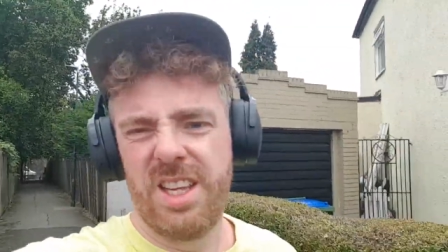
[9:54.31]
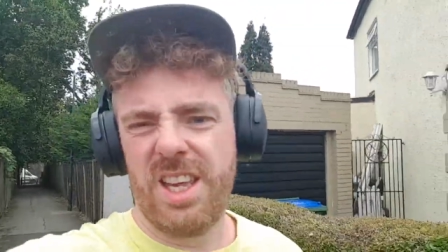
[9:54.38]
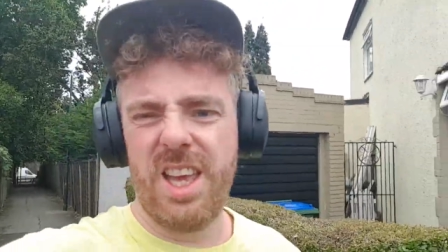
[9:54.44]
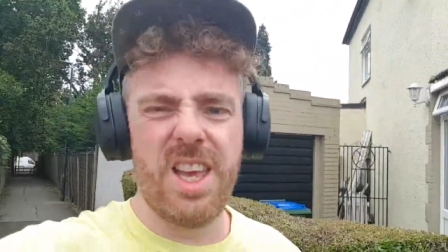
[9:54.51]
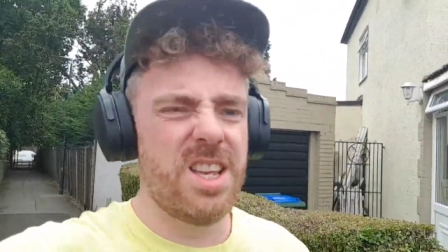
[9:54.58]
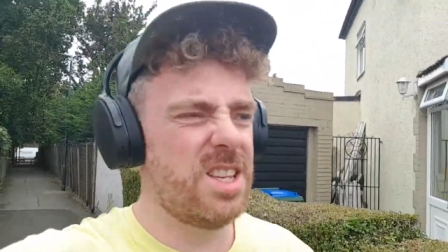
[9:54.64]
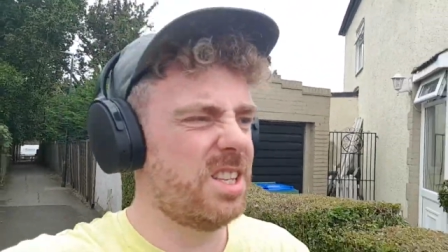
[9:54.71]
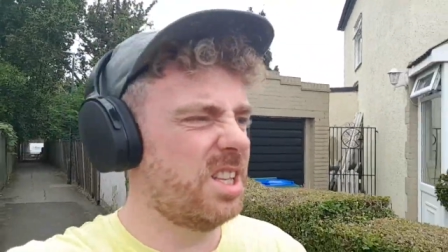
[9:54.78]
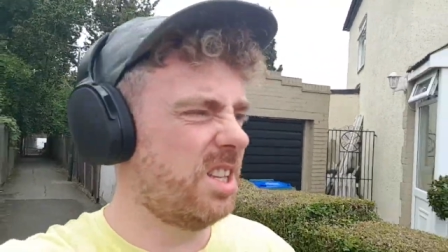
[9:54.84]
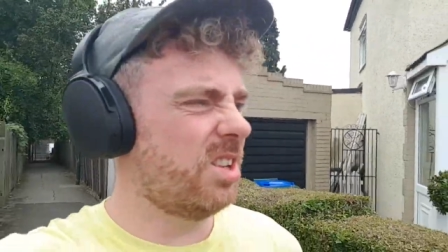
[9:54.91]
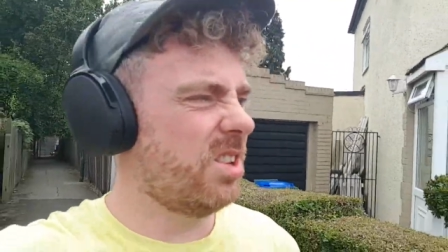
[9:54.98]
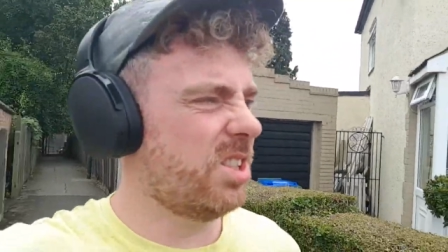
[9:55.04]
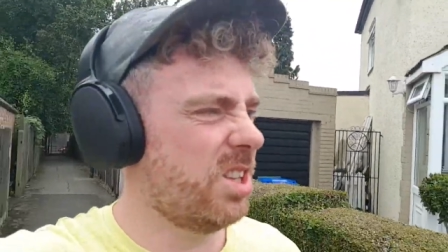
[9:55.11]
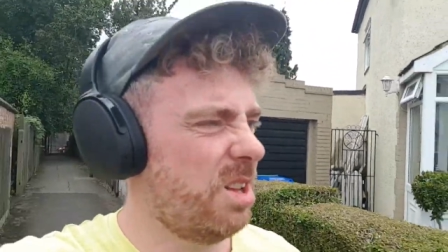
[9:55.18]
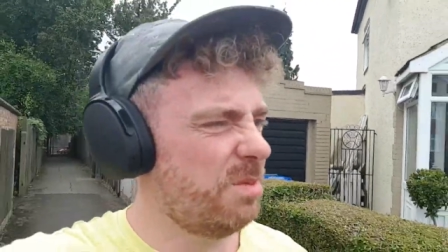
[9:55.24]
Easier than
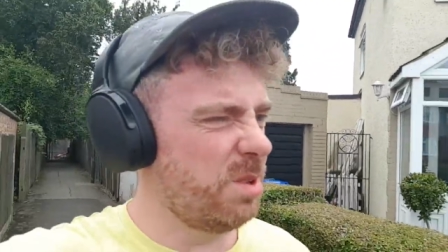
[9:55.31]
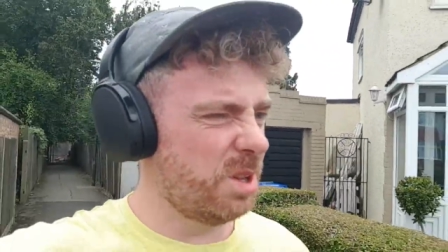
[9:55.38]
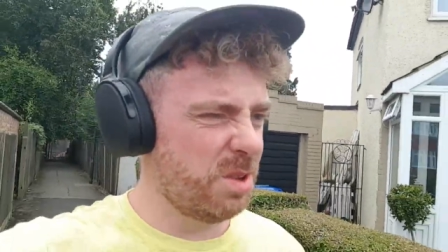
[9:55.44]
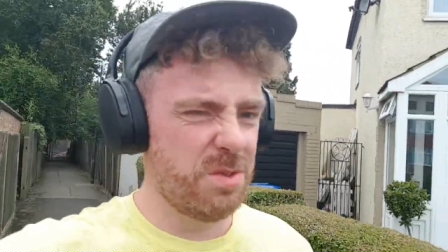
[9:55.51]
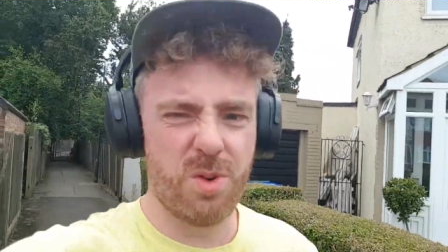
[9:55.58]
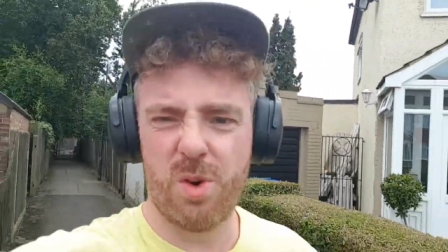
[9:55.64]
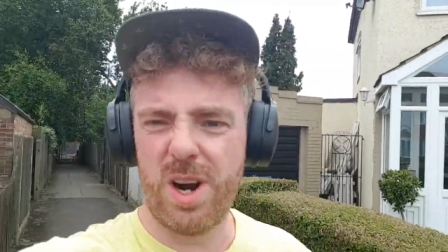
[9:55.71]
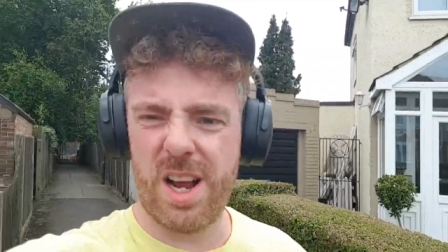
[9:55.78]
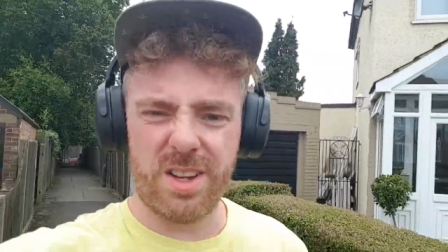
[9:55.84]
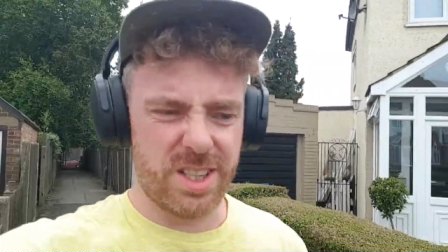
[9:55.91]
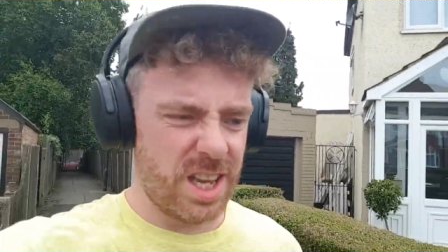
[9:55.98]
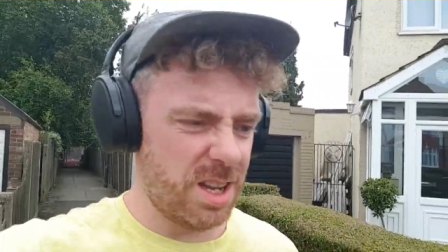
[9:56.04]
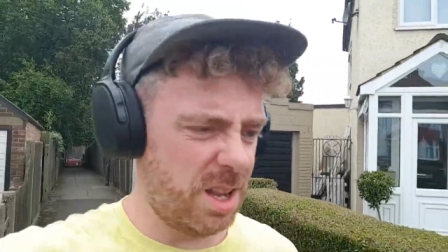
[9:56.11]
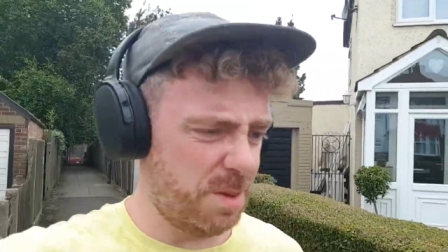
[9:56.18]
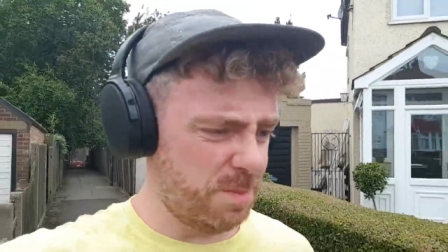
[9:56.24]
last time. 4 out of
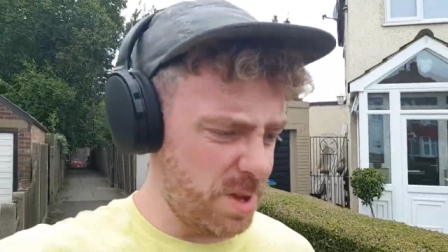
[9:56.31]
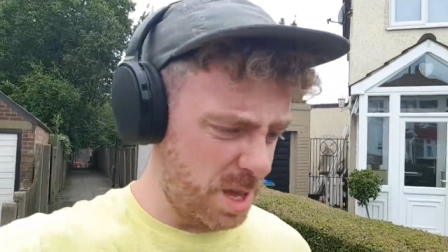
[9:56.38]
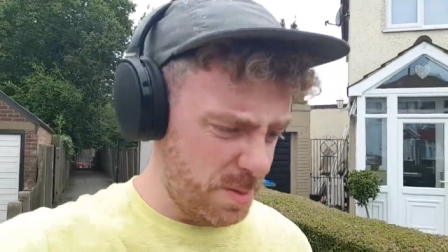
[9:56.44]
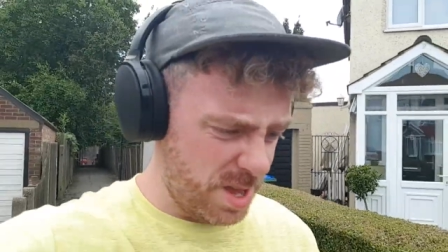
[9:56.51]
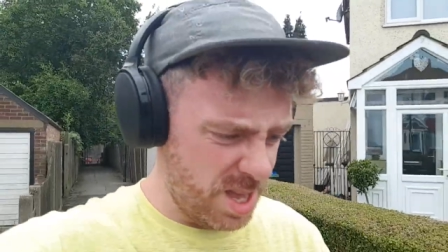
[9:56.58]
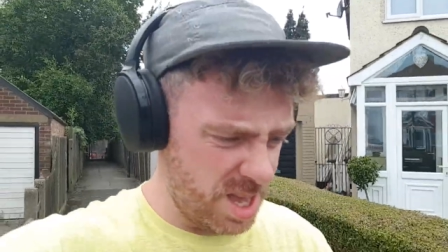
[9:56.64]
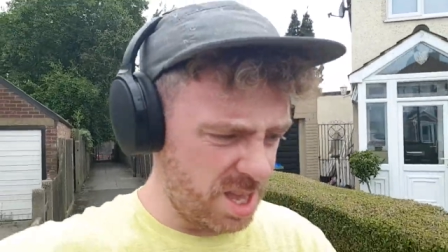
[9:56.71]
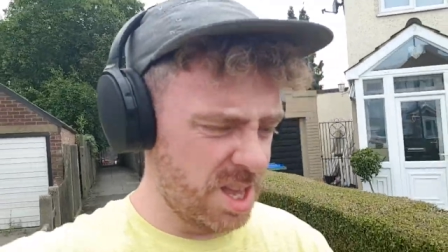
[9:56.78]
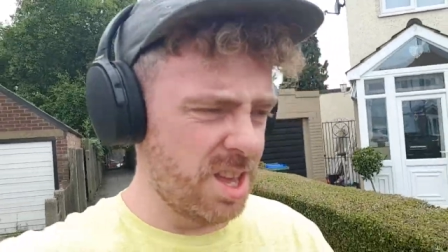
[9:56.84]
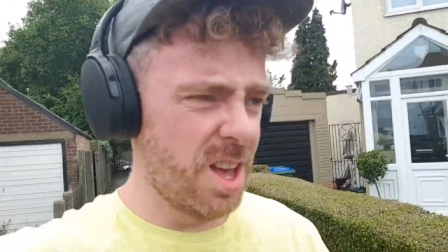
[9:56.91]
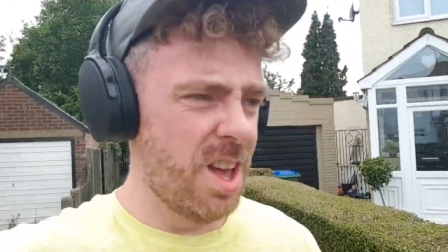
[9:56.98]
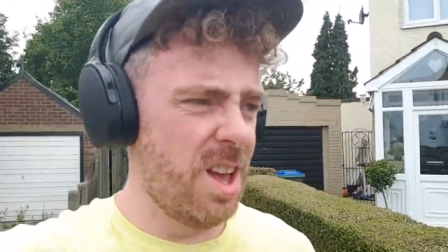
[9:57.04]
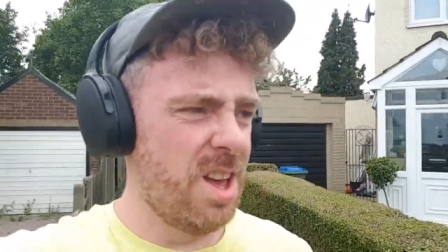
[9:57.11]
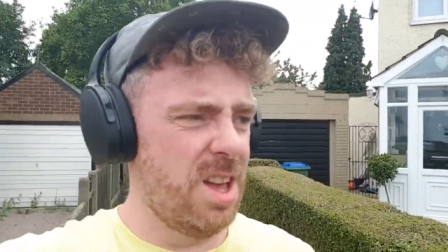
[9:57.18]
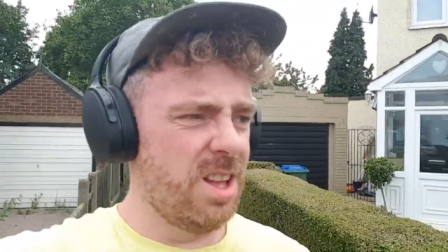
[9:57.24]
10, maybe.
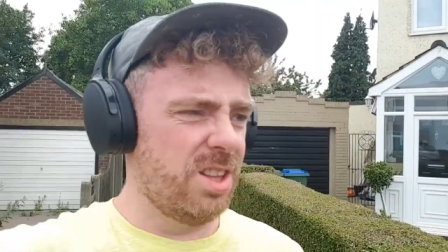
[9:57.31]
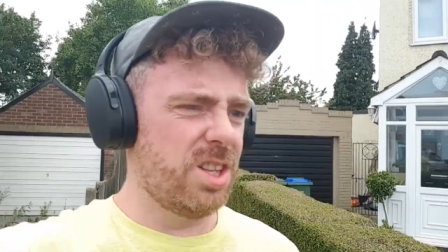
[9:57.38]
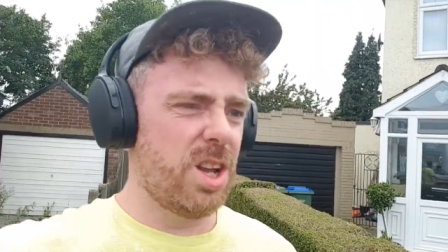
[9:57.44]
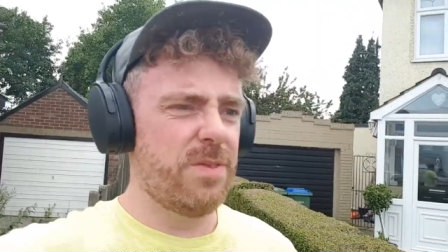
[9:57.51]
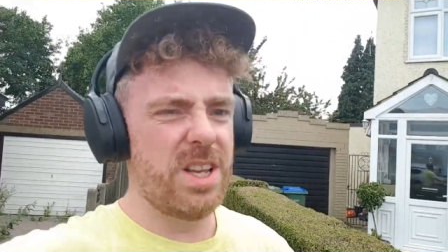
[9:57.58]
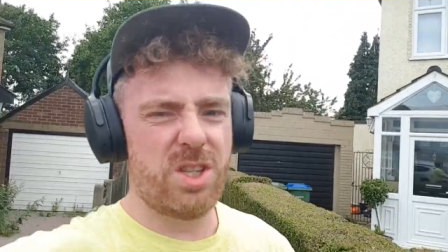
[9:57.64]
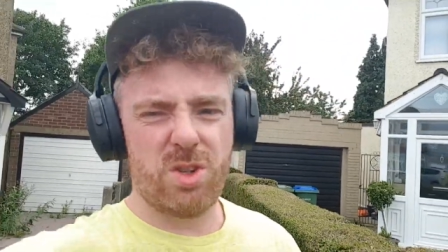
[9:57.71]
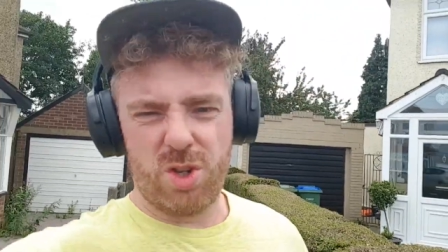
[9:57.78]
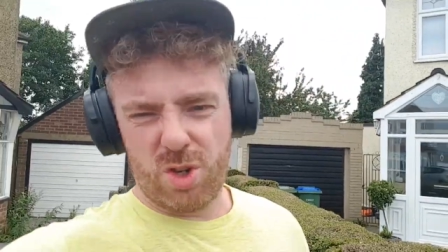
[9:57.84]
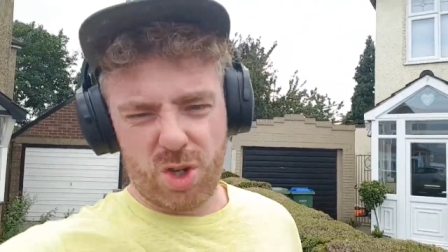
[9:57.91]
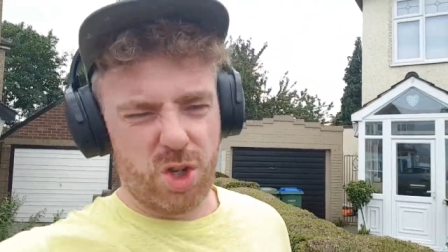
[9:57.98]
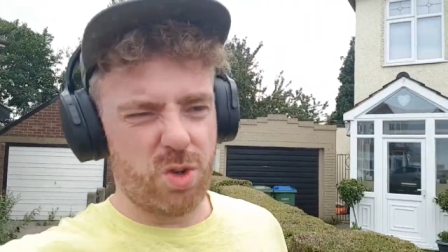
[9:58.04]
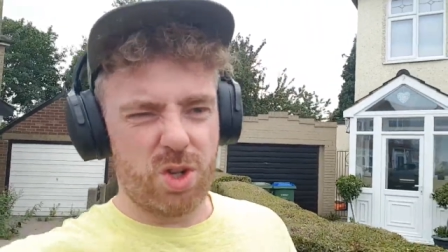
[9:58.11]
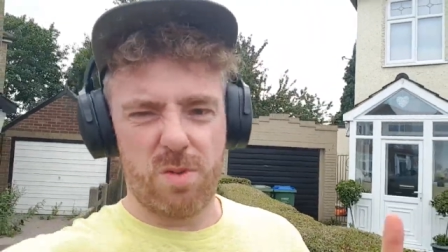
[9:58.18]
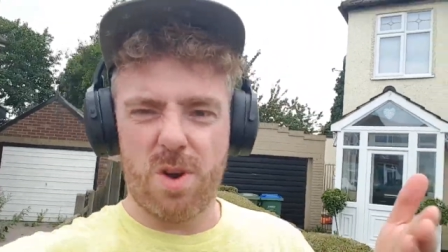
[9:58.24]
Don't know if that's
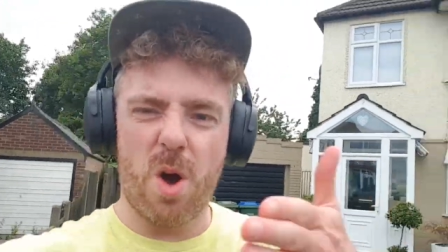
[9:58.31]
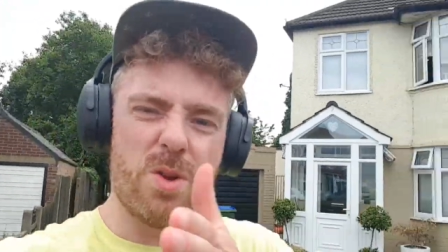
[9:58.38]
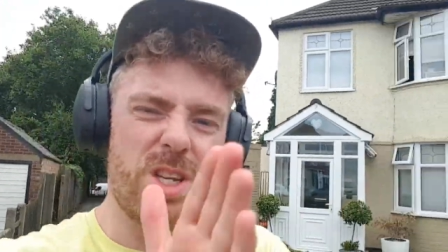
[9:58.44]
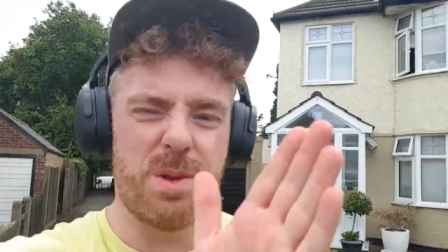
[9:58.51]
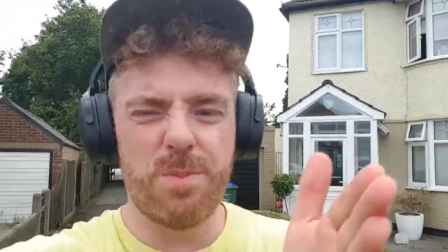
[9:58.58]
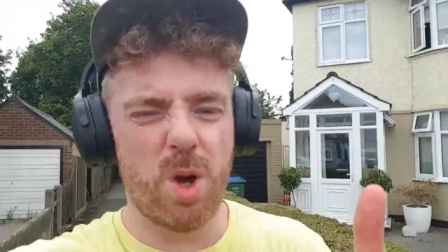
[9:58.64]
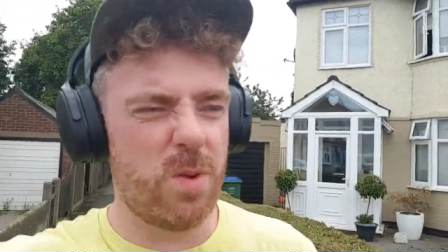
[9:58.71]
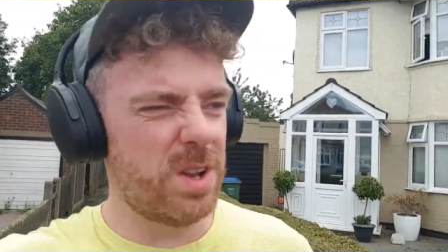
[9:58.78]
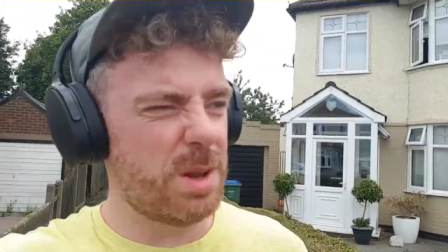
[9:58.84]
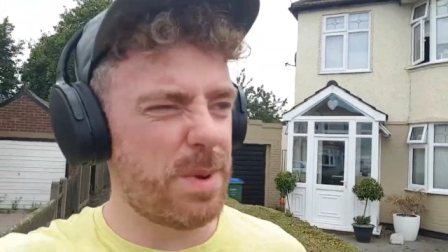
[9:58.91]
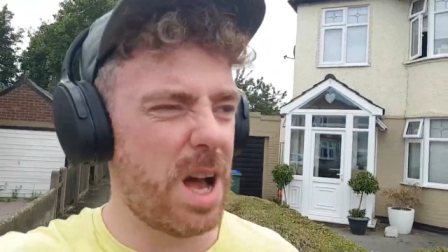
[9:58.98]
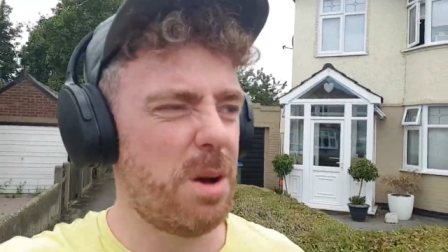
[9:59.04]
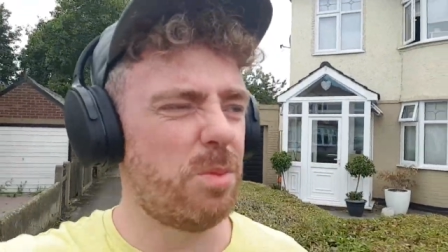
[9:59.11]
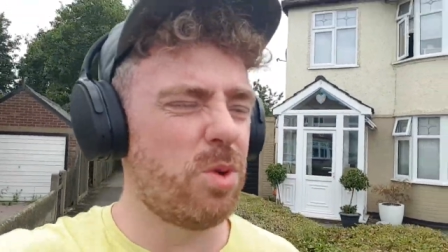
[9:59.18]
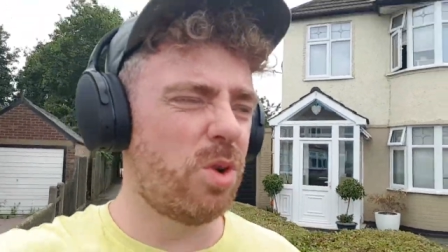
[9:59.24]
because you're on the road and you're moving
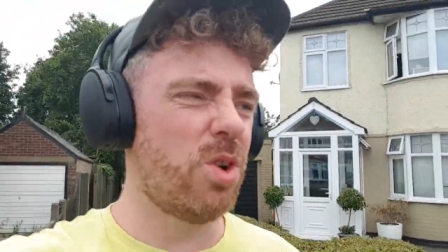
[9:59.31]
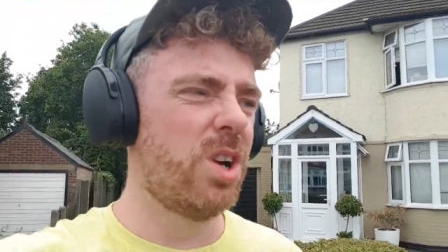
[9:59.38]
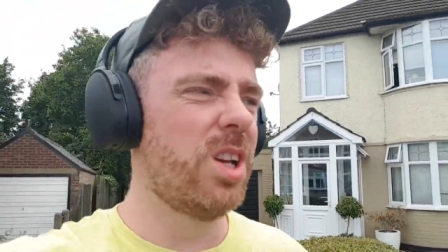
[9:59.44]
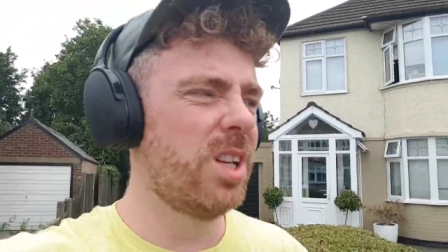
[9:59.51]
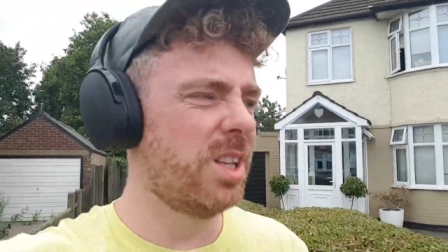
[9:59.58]
about more.